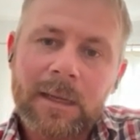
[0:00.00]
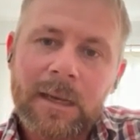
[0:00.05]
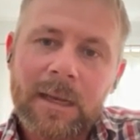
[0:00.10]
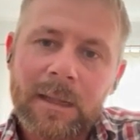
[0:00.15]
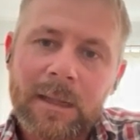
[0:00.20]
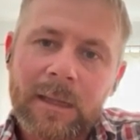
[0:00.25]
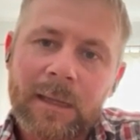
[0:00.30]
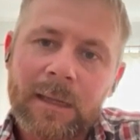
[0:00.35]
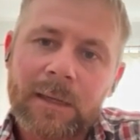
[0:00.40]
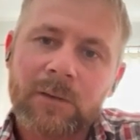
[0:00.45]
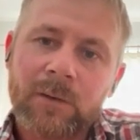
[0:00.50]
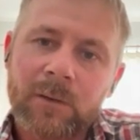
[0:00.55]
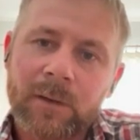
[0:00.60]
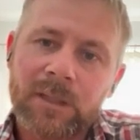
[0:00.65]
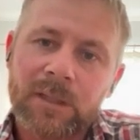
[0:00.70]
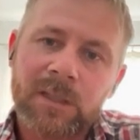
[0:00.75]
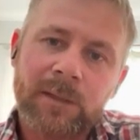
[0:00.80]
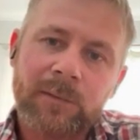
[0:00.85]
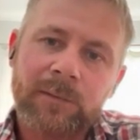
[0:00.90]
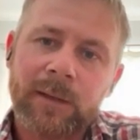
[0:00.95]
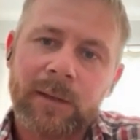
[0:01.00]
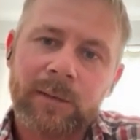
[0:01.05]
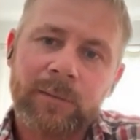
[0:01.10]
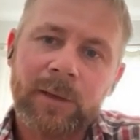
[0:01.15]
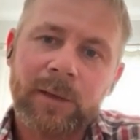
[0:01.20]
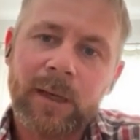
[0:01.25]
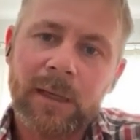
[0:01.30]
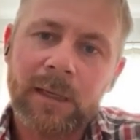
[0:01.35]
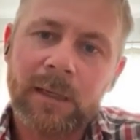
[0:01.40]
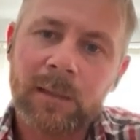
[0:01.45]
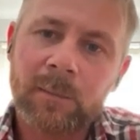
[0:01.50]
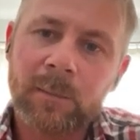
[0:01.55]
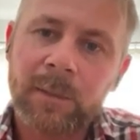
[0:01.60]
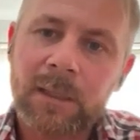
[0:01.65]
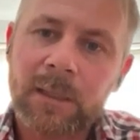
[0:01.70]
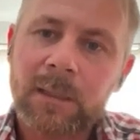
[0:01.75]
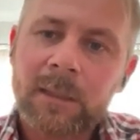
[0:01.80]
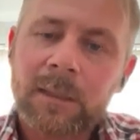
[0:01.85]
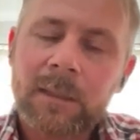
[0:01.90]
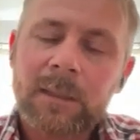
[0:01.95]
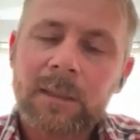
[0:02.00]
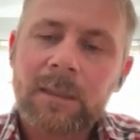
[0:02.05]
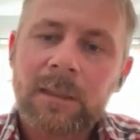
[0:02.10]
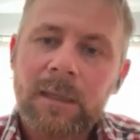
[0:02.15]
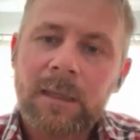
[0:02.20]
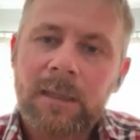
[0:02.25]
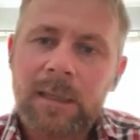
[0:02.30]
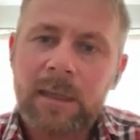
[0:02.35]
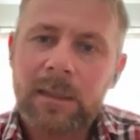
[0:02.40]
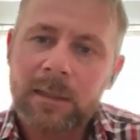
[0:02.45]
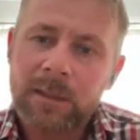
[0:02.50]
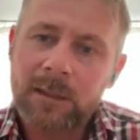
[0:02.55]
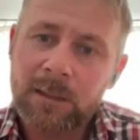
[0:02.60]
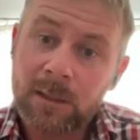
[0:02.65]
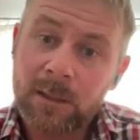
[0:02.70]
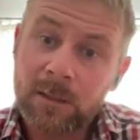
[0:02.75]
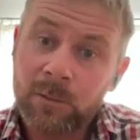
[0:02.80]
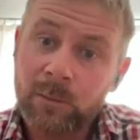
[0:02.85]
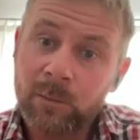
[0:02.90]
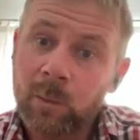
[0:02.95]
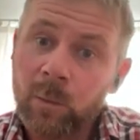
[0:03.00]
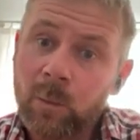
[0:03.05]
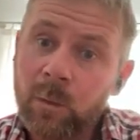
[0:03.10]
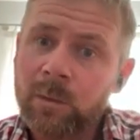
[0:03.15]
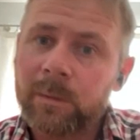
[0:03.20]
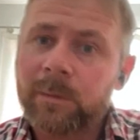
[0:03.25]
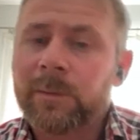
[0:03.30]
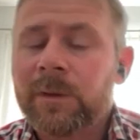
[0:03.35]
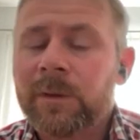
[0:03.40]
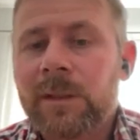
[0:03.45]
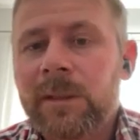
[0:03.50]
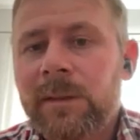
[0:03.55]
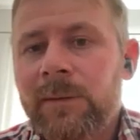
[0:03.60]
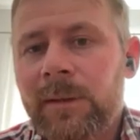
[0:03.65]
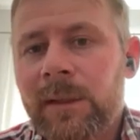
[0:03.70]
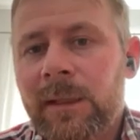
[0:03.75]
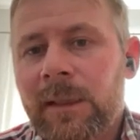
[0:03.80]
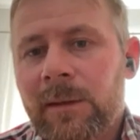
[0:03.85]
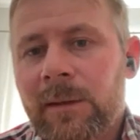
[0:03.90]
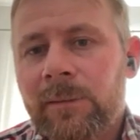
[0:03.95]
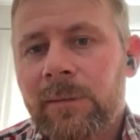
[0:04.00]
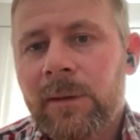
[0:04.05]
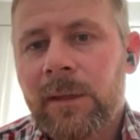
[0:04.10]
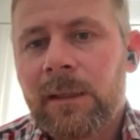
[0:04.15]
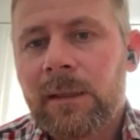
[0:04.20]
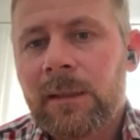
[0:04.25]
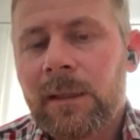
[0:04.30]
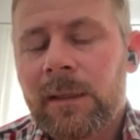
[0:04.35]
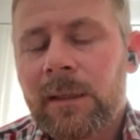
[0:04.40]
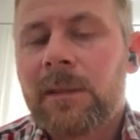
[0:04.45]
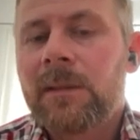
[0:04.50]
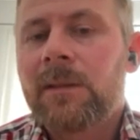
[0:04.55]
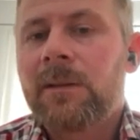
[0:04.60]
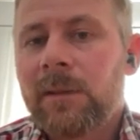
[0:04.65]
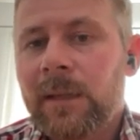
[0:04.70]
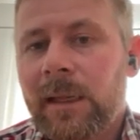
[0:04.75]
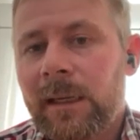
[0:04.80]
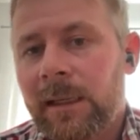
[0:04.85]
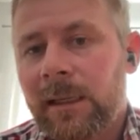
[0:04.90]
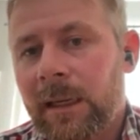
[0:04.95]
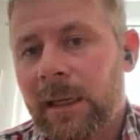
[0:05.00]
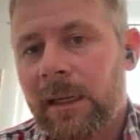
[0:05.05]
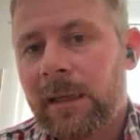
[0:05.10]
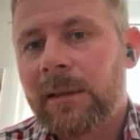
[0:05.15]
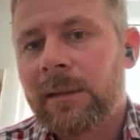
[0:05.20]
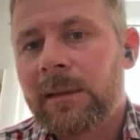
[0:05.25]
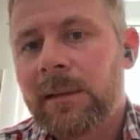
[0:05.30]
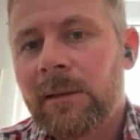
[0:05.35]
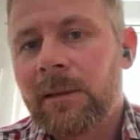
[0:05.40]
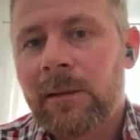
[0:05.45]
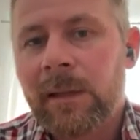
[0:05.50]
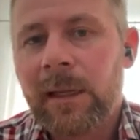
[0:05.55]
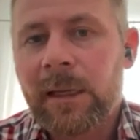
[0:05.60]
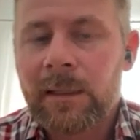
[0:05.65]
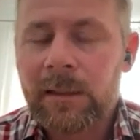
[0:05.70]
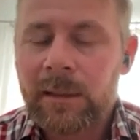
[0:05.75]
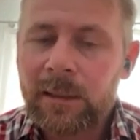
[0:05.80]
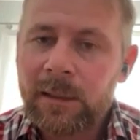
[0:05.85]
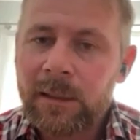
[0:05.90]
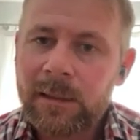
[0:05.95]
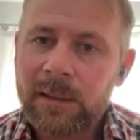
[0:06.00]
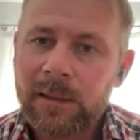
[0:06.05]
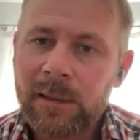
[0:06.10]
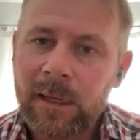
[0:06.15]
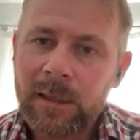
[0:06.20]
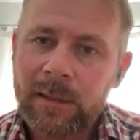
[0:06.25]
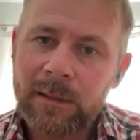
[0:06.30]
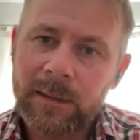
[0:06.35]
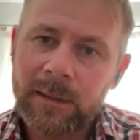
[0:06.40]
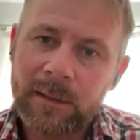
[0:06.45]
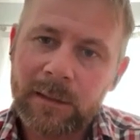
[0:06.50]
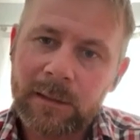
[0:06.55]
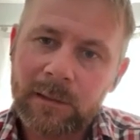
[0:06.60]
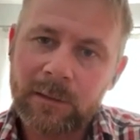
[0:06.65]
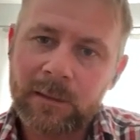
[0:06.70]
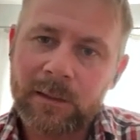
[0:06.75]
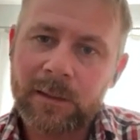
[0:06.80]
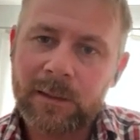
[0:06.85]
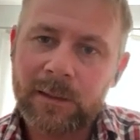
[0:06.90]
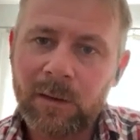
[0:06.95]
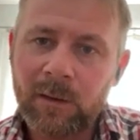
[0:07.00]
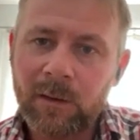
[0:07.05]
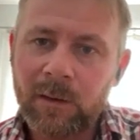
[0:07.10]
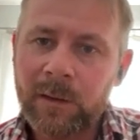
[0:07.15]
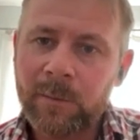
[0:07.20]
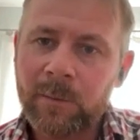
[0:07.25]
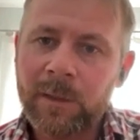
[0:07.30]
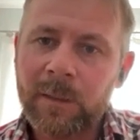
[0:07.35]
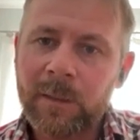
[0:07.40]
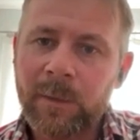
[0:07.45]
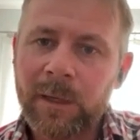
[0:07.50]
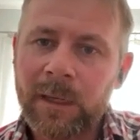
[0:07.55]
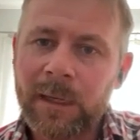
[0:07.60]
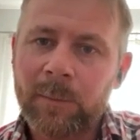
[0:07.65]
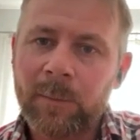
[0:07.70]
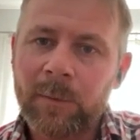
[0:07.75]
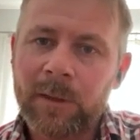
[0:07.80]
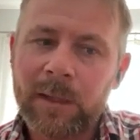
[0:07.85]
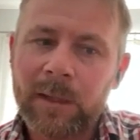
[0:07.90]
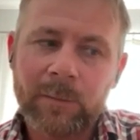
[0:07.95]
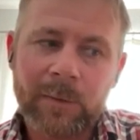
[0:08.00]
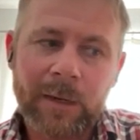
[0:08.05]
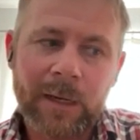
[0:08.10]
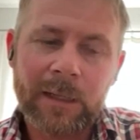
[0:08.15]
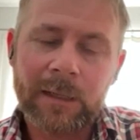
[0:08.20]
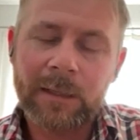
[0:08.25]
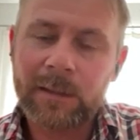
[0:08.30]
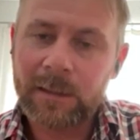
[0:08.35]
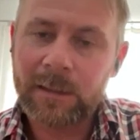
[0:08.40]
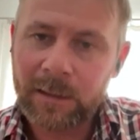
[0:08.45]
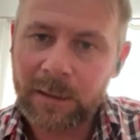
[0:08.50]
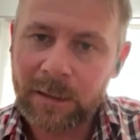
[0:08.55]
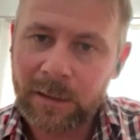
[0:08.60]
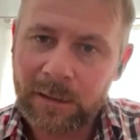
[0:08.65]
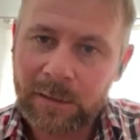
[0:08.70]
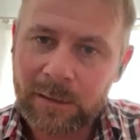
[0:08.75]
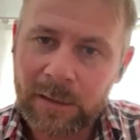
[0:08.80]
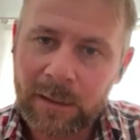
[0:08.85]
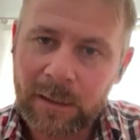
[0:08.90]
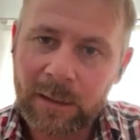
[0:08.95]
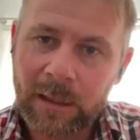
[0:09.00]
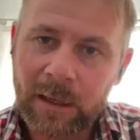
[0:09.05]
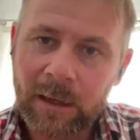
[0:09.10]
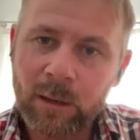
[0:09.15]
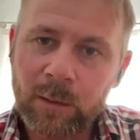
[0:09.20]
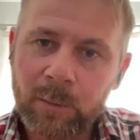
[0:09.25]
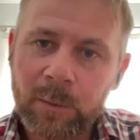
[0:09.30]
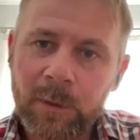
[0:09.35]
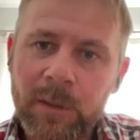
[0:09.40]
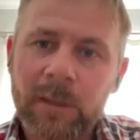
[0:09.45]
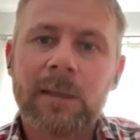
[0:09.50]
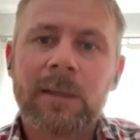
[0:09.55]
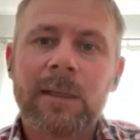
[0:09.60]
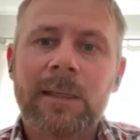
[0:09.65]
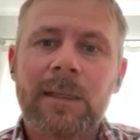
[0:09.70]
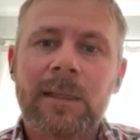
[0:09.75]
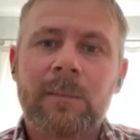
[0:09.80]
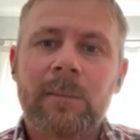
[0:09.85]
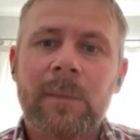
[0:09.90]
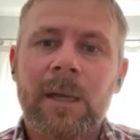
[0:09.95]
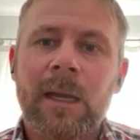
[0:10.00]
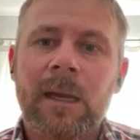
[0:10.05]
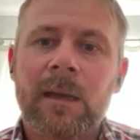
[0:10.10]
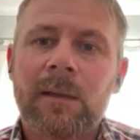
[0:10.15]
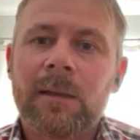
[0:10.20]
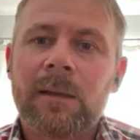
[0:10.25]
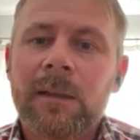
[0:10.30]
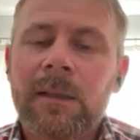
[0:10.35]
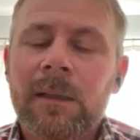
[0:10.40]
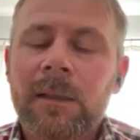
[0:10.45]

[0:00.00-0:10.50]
and then they try and shift their feet a little bit, and you just reward them for shifting their feet, and then you do that again until they start to get a little desire when you pick up on that rein, and then you can start to open and lead them out.